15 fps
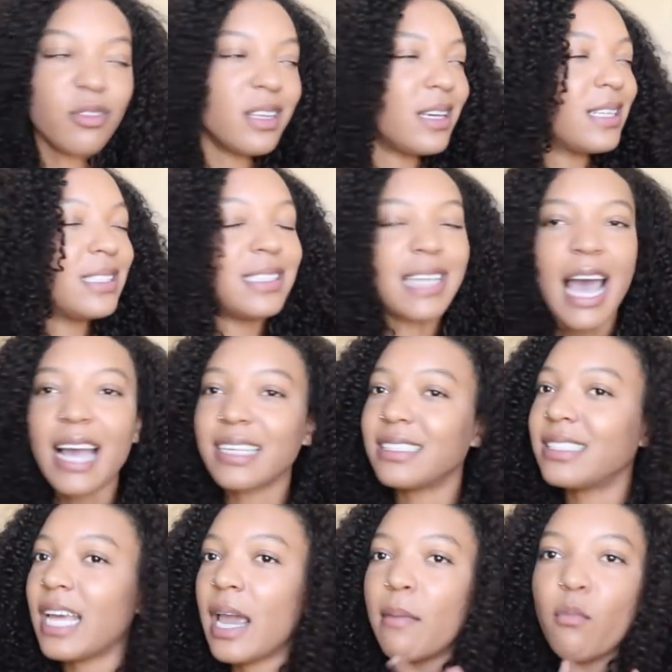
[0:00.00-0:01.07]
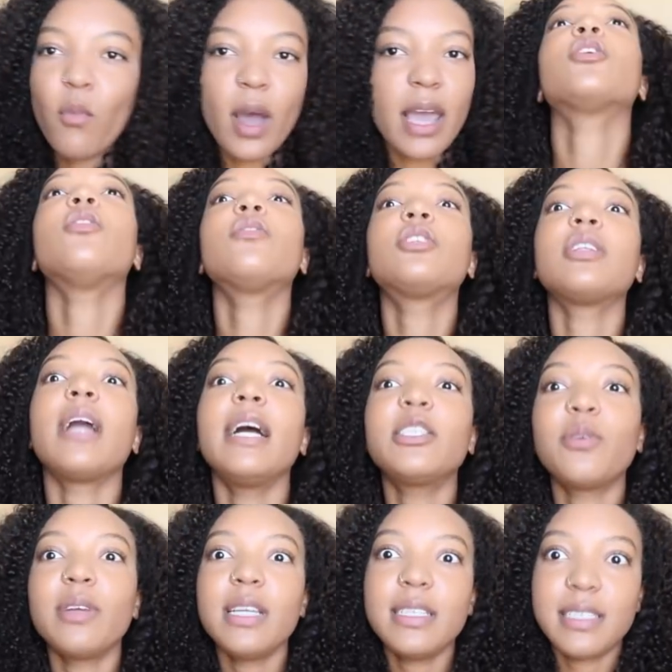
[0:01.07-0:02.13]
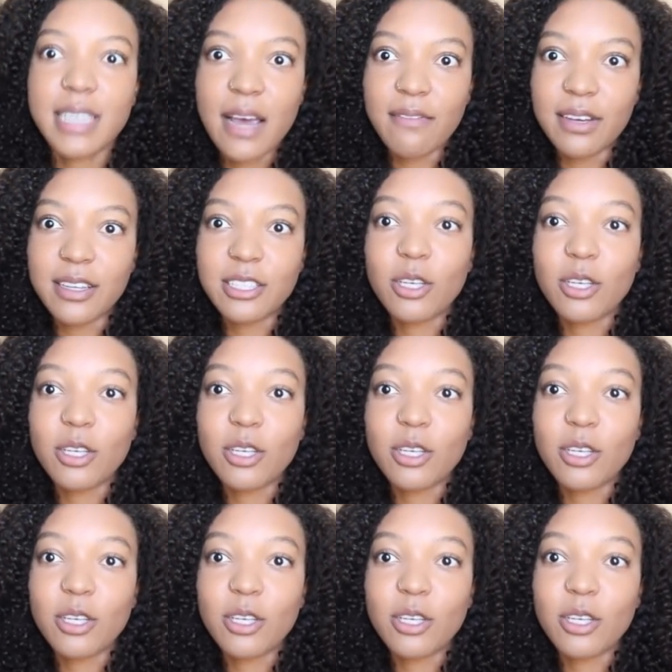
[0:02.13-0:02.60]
the exact same way. So July 27th.